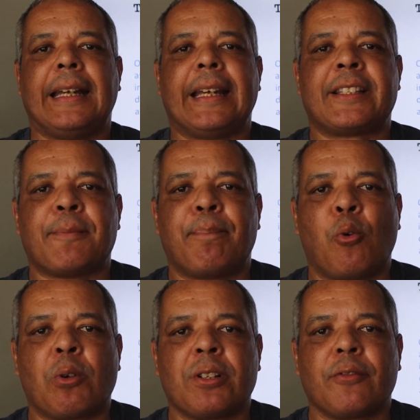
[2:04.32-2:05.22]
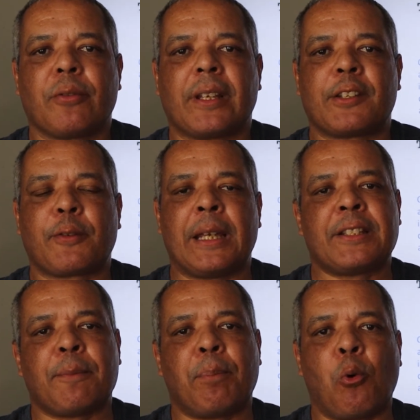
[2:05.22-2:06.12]
It's
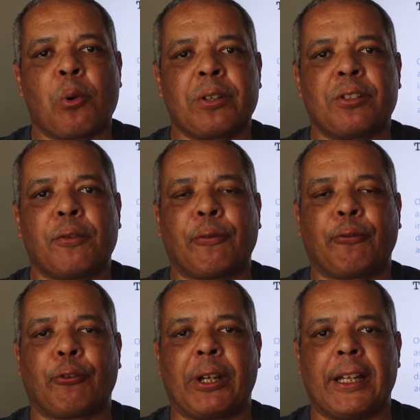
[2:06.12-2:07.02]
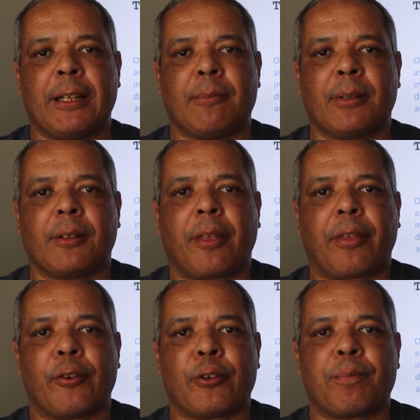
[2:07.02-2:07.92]
important to frame
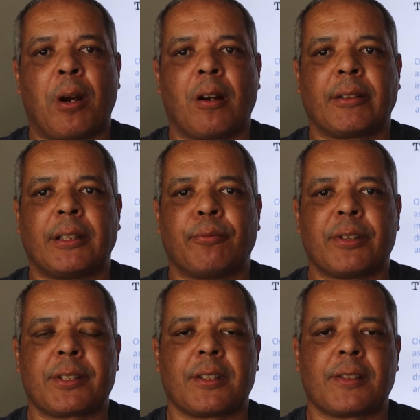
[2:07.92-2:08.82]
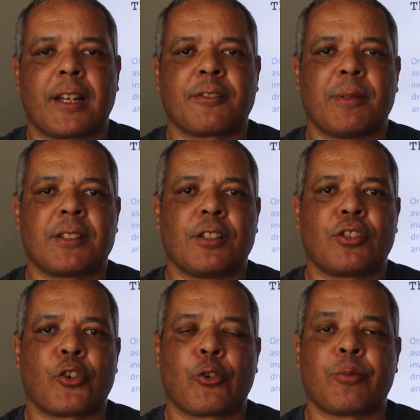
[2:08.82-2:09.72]
third-party risk assessments in
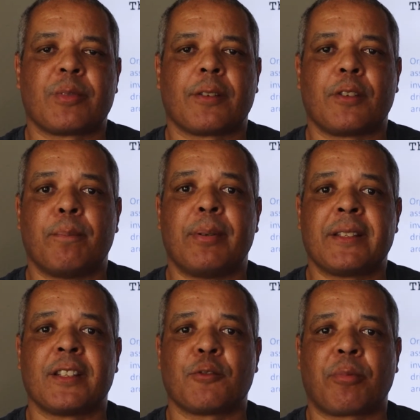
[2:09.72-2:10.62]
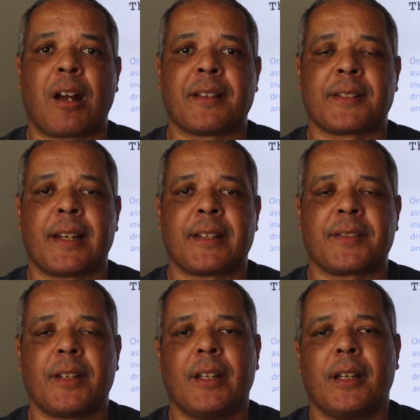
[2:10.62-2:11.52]
terms of the business
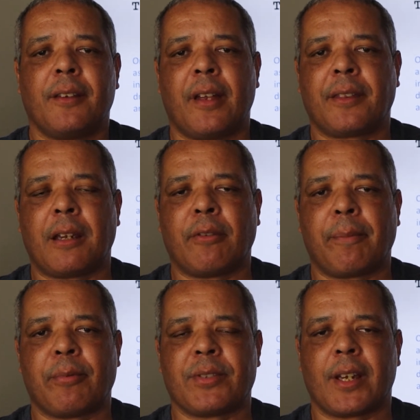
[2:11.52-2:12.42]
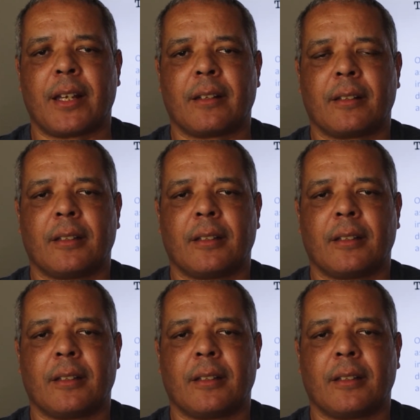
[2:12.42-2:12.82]
process that they represent.